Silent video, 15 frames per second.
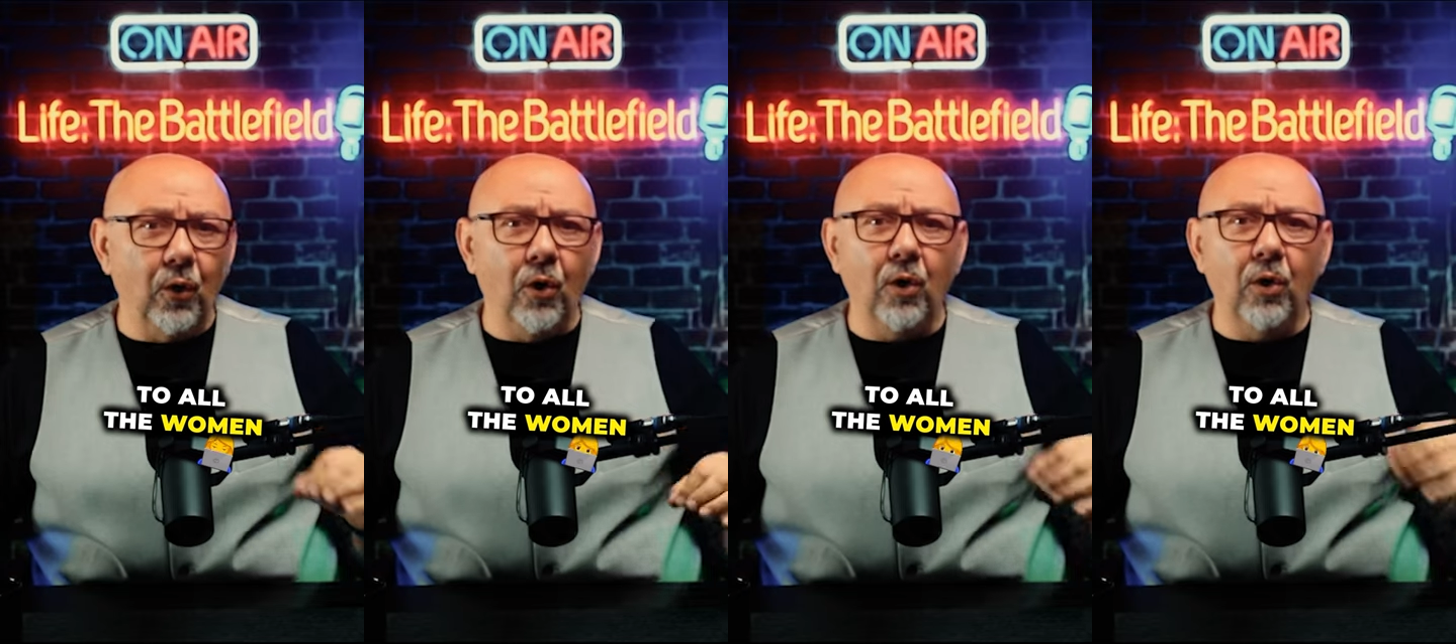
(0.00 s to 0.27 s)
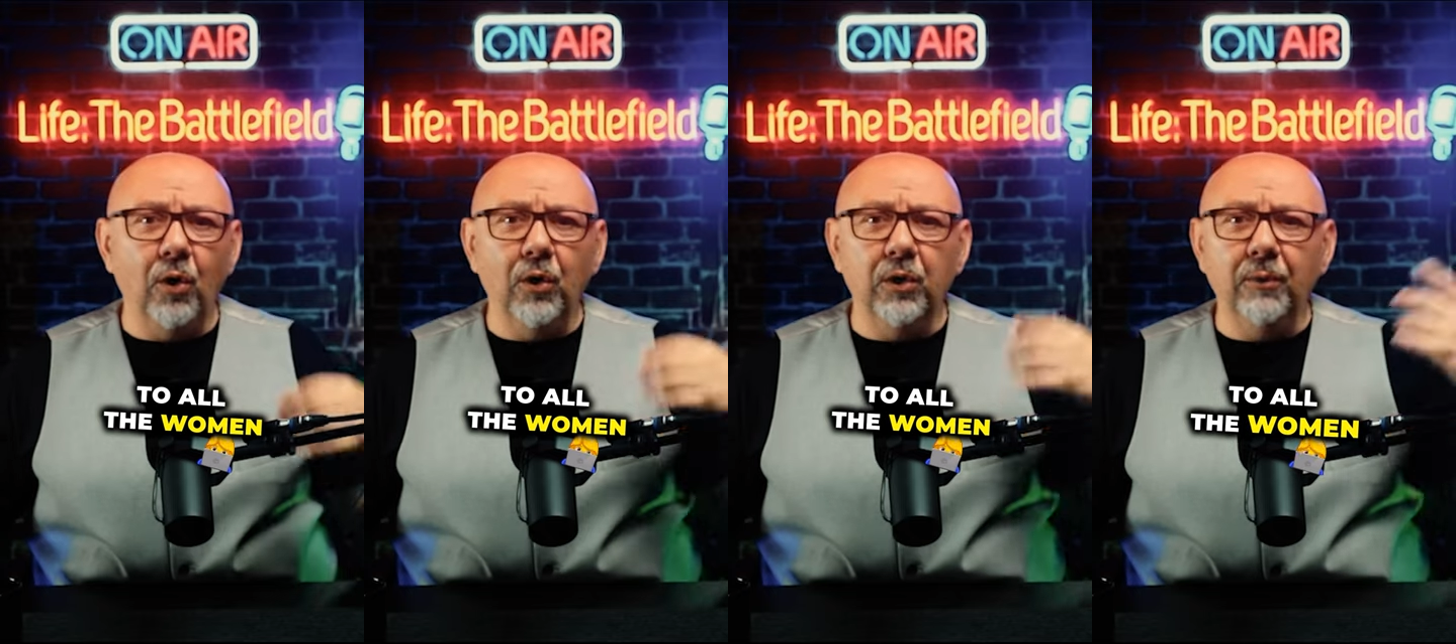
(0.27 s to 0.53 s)

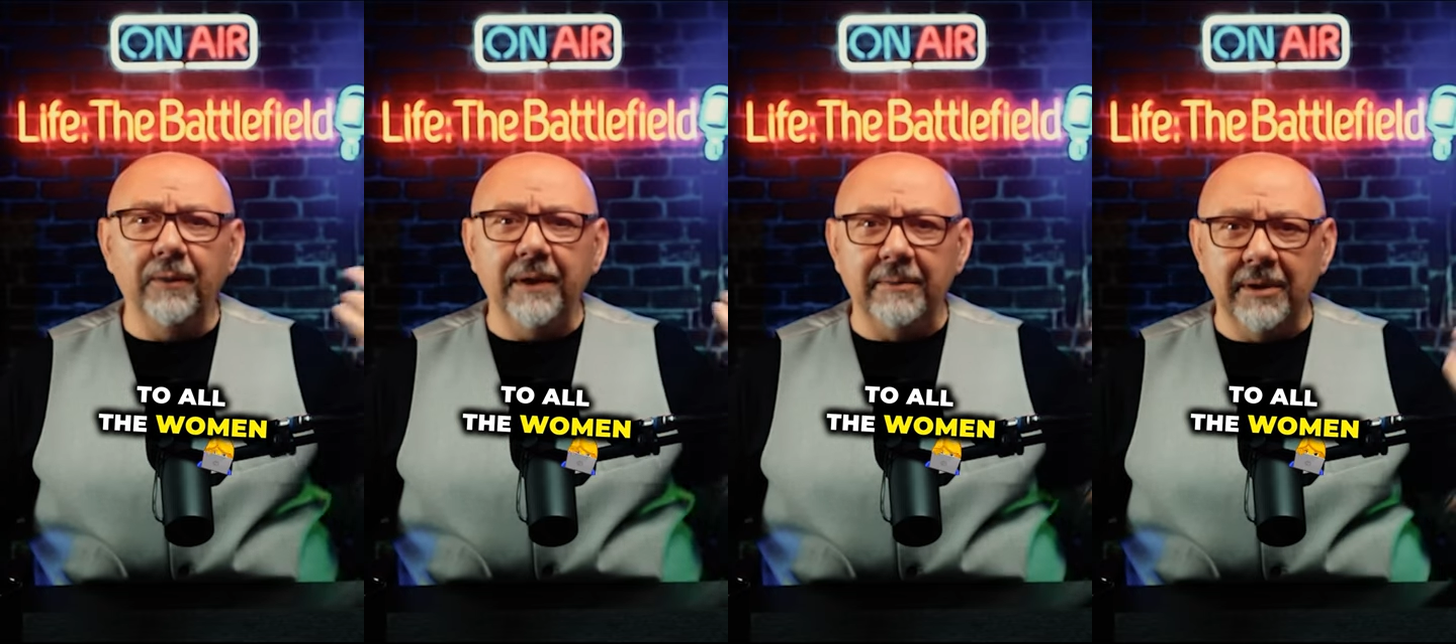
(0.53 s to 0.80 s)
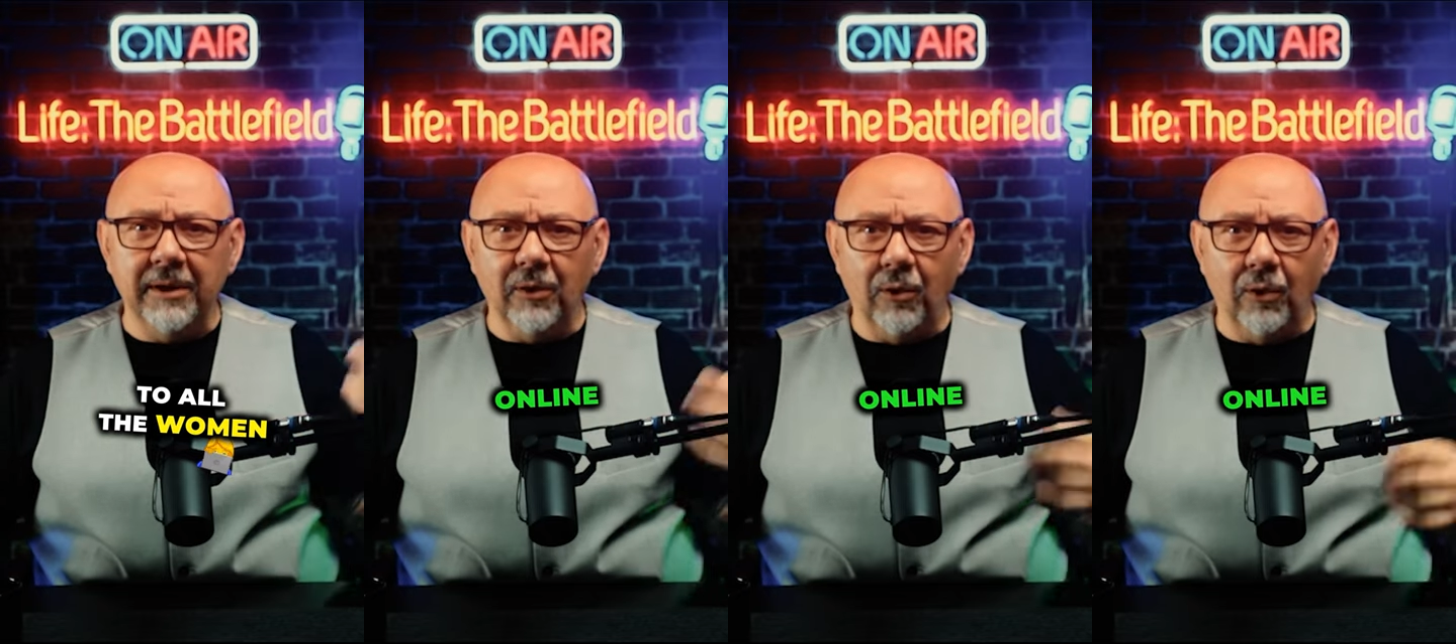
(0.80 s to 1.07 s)
all the
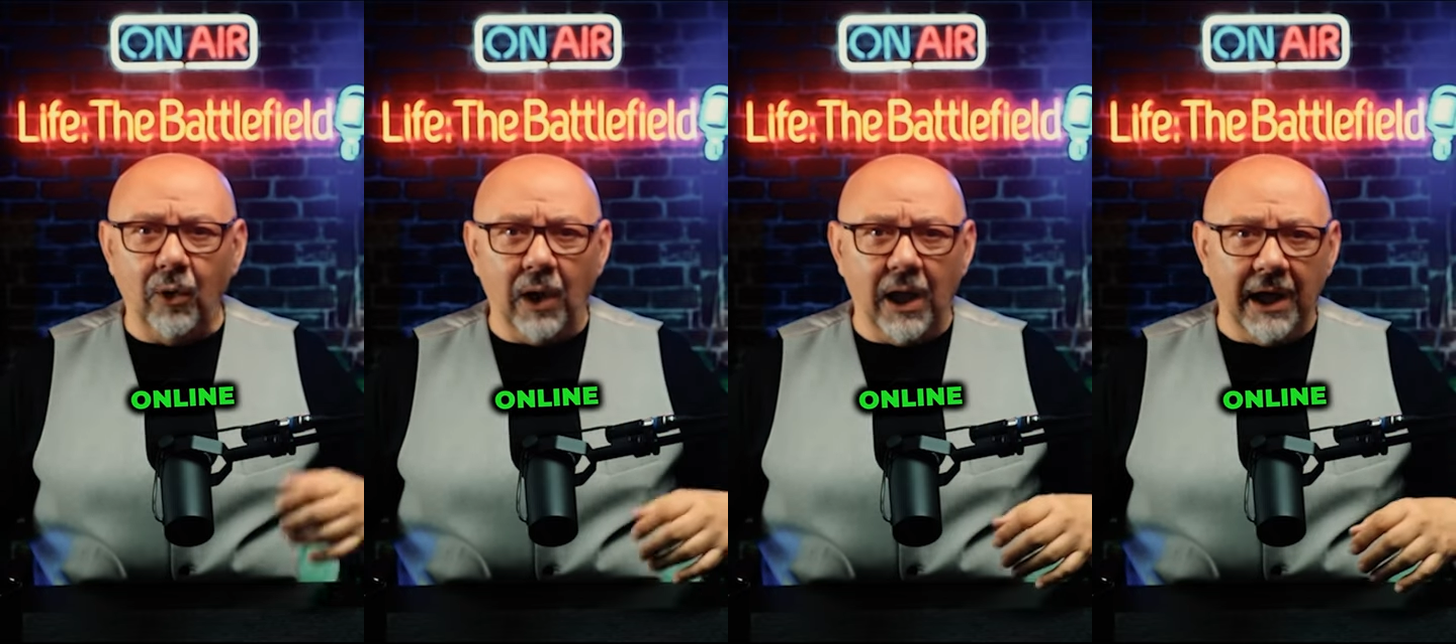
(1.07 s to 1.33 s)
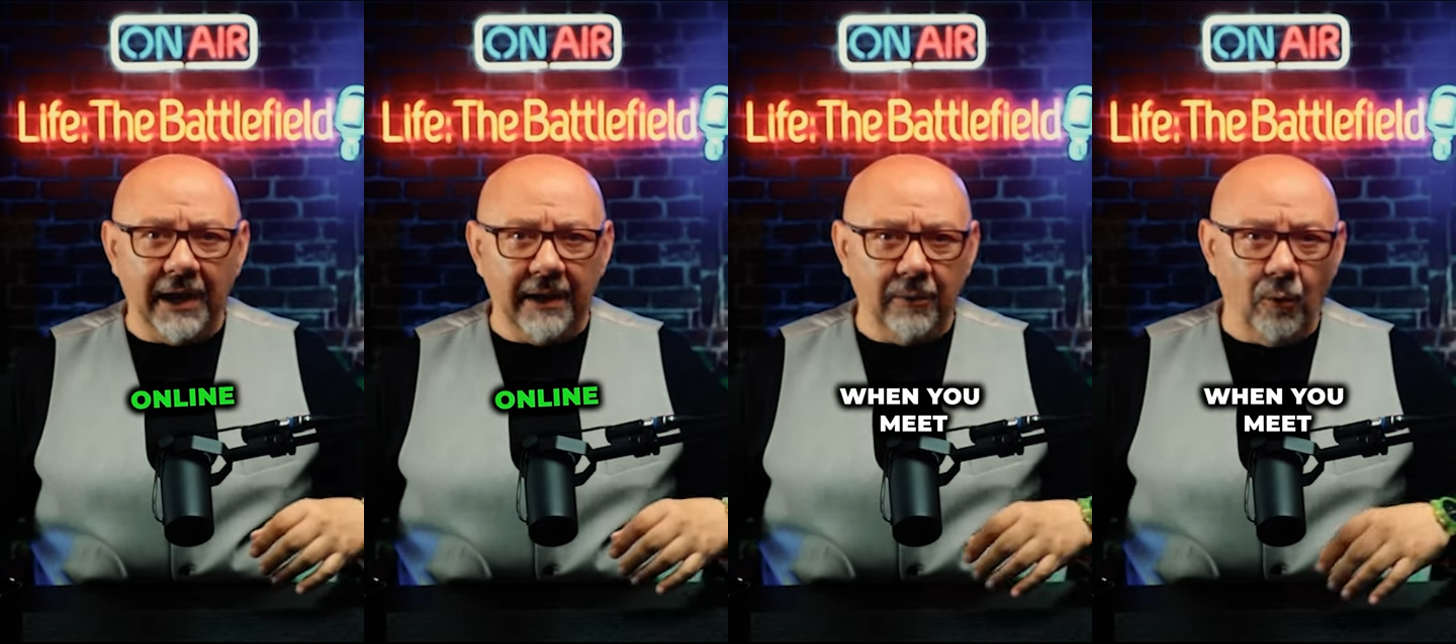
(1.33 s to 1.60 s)
women online.